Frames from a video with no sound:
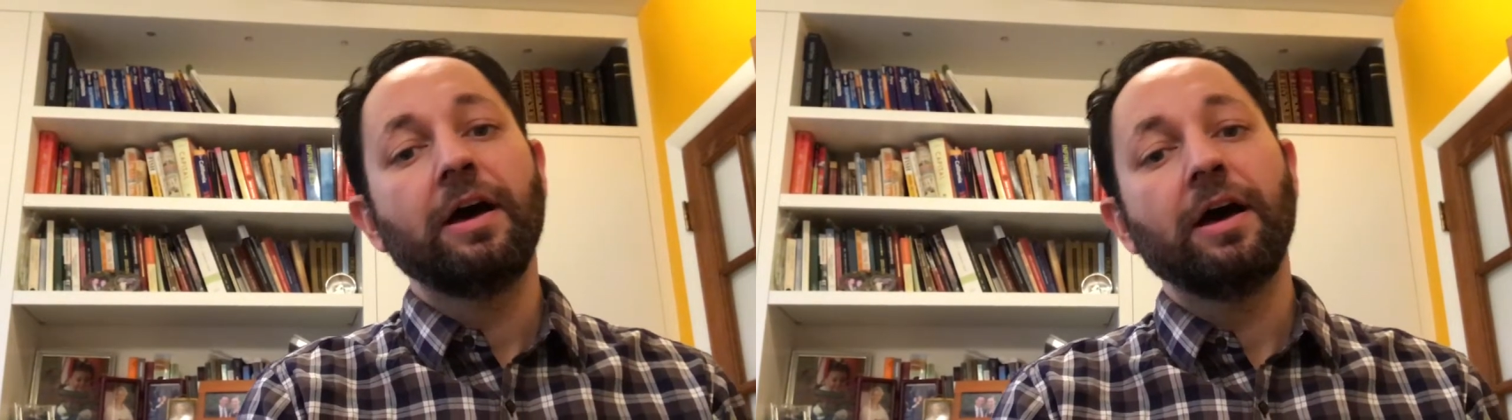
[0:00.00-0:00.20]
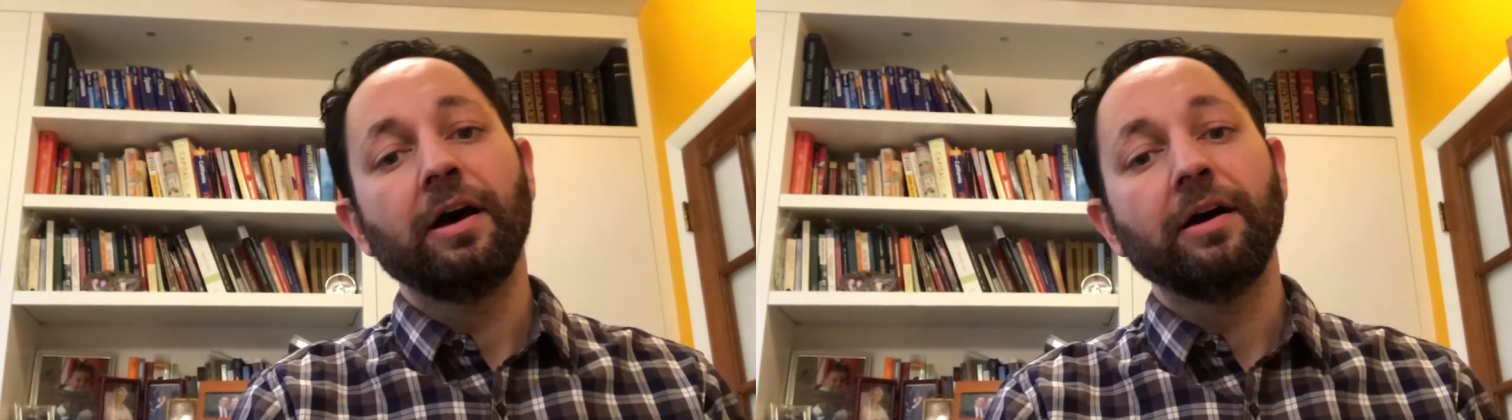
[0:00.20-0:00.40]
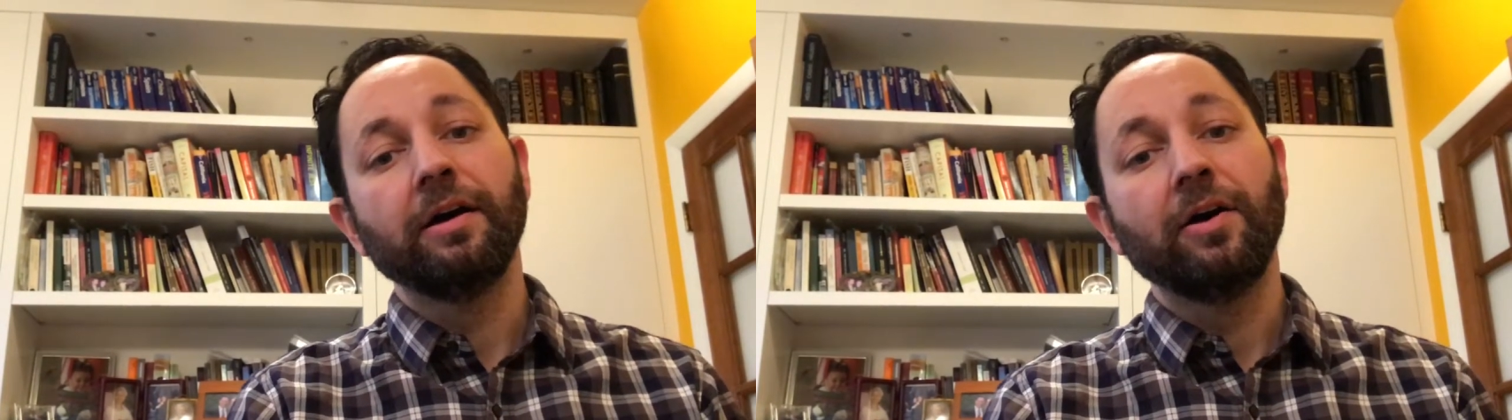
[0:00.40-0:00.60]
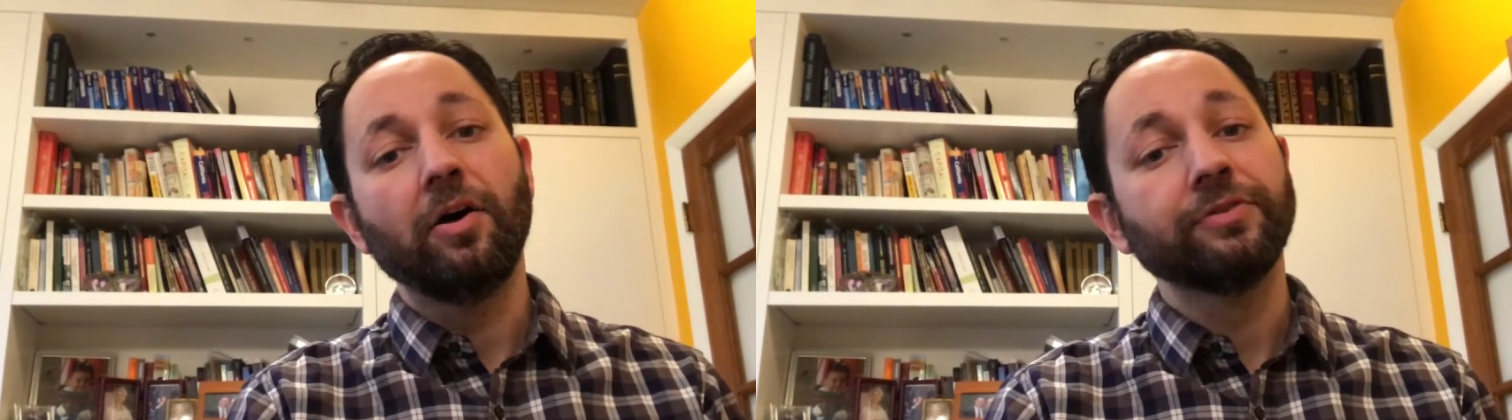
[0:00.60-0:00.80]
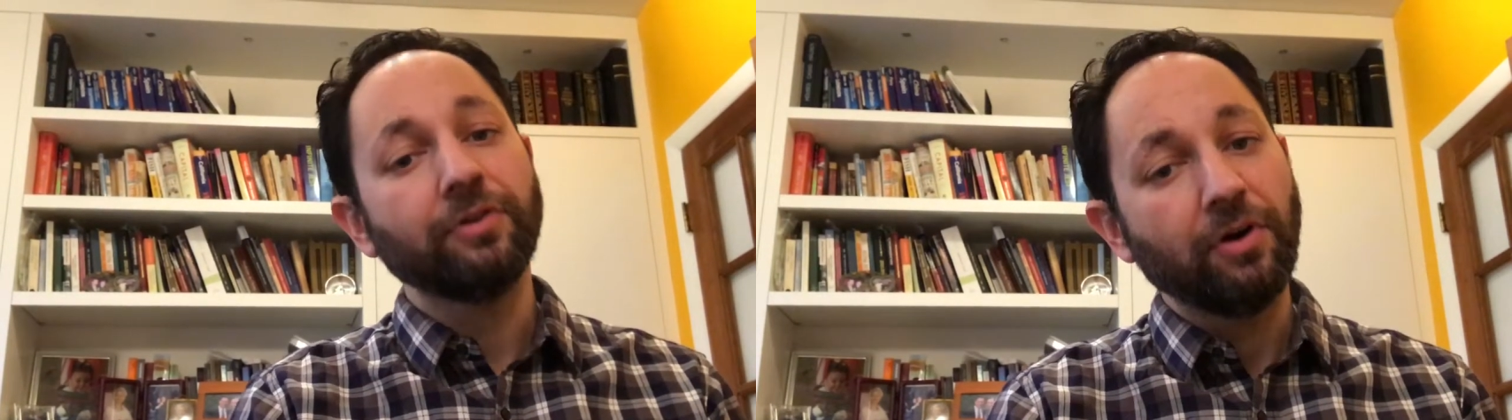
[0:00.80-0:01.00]
uh,
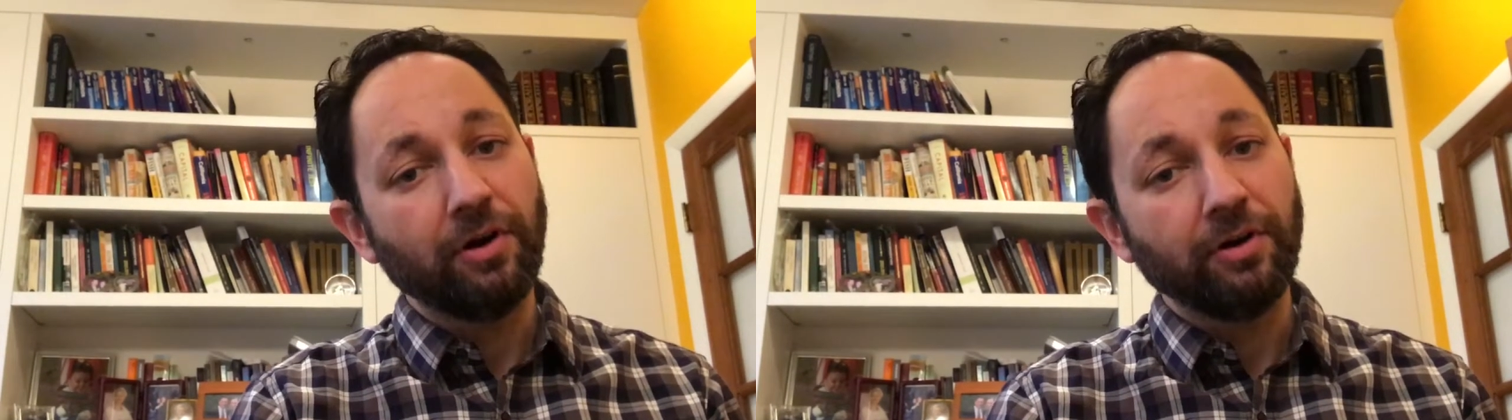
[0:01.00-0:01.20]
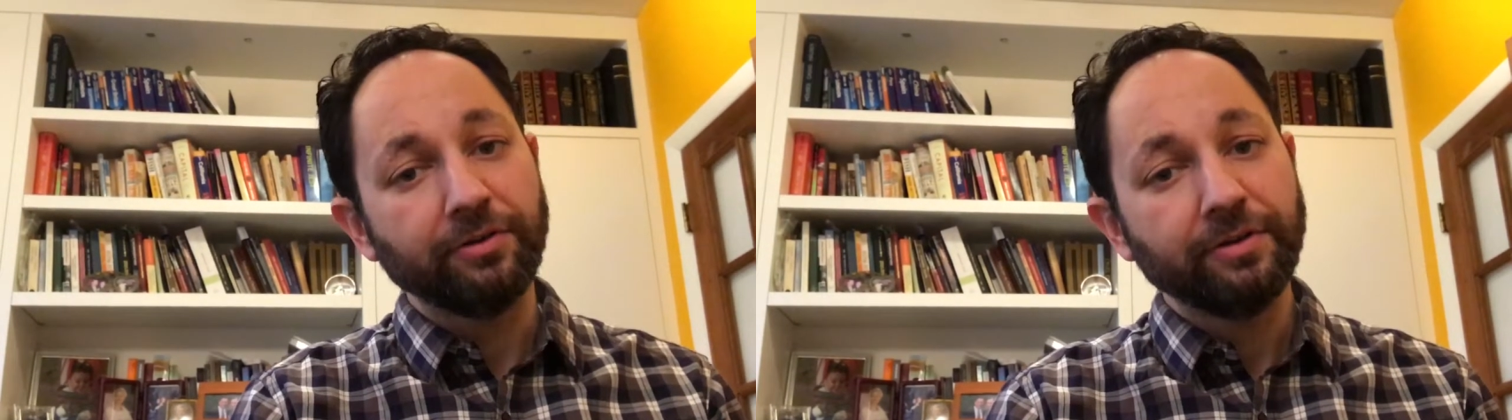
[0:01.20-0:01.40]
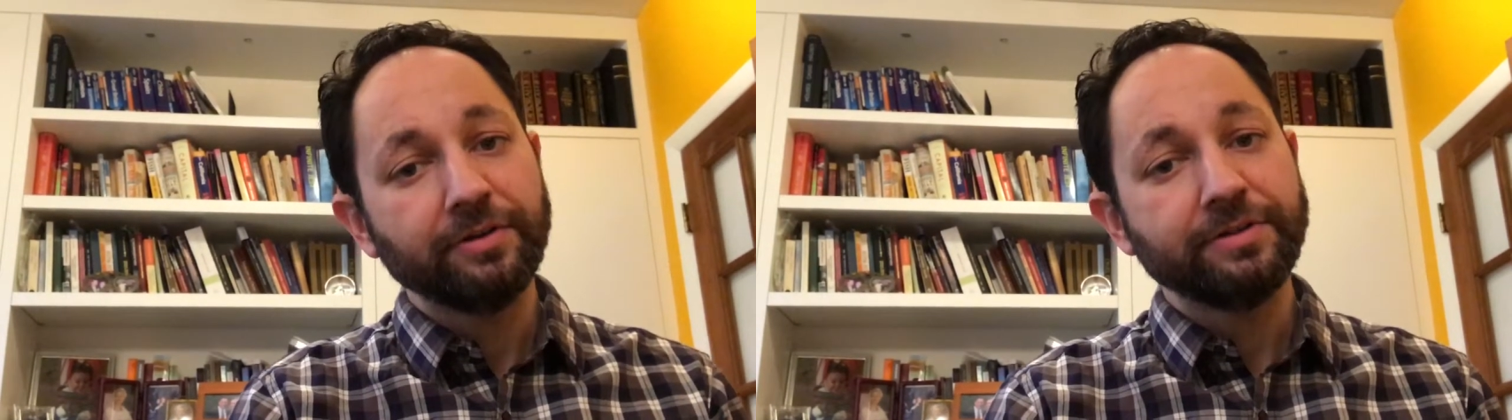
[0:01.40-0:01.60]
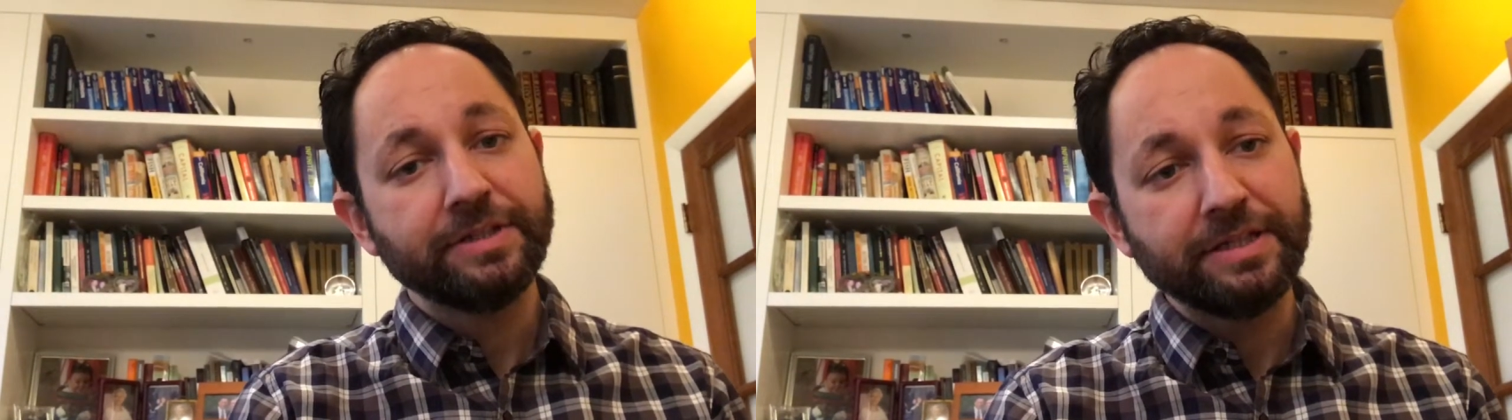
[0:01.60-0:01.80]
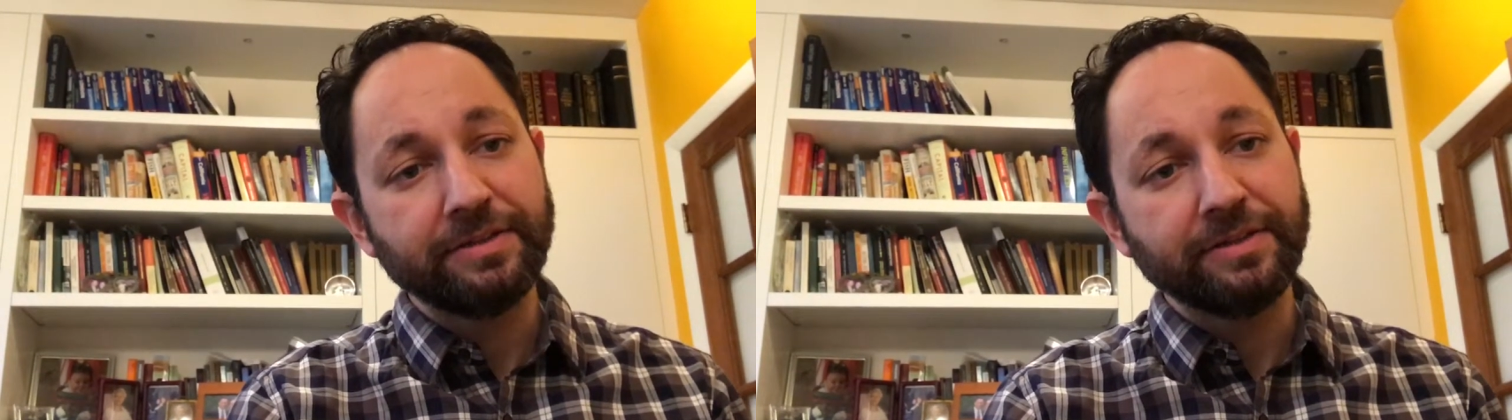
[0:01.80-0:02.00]
also called
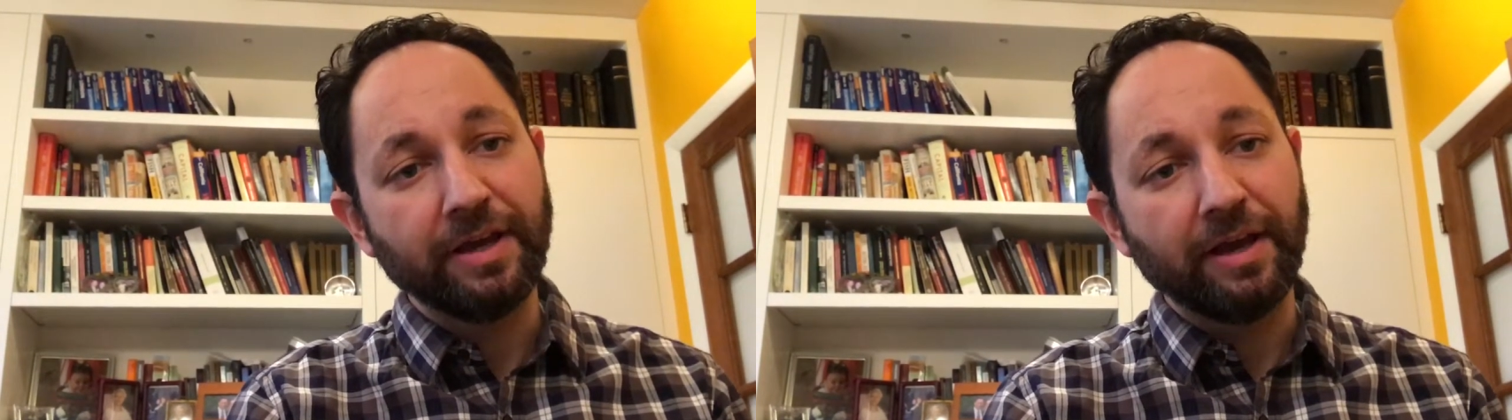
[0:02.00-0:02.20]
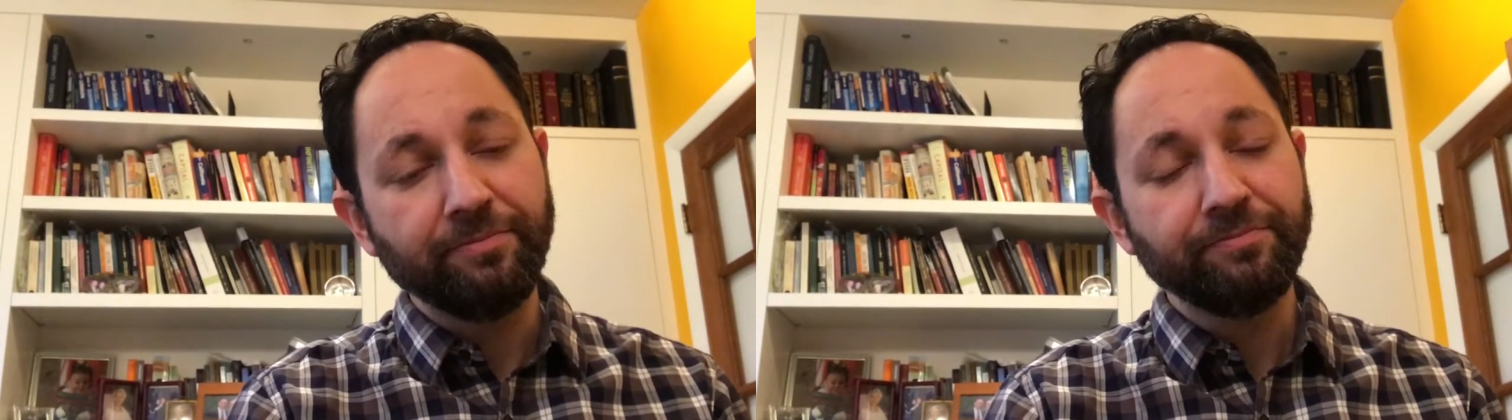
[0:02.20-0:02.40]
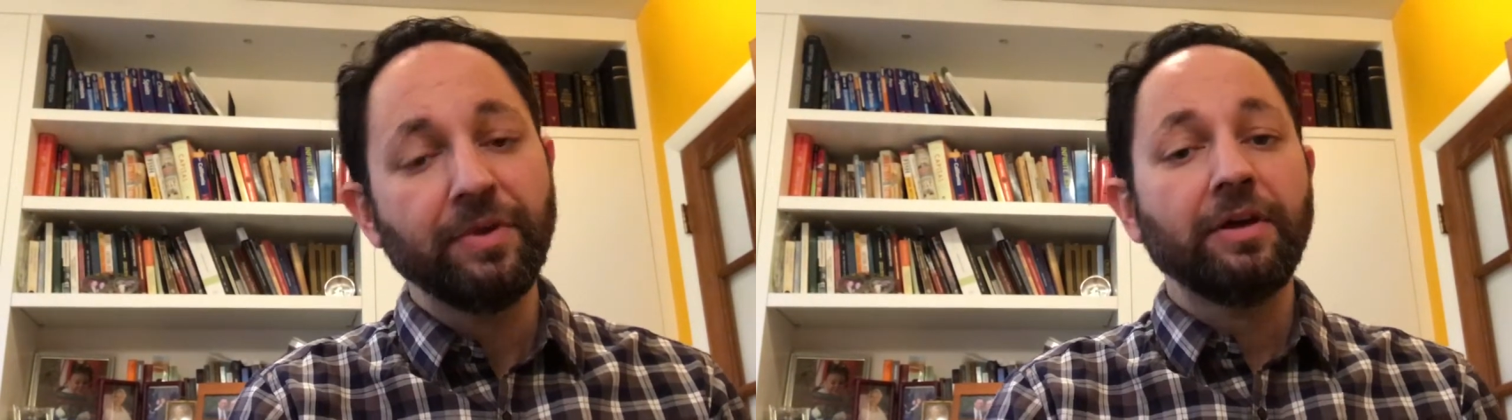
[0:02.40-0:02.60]
T C M.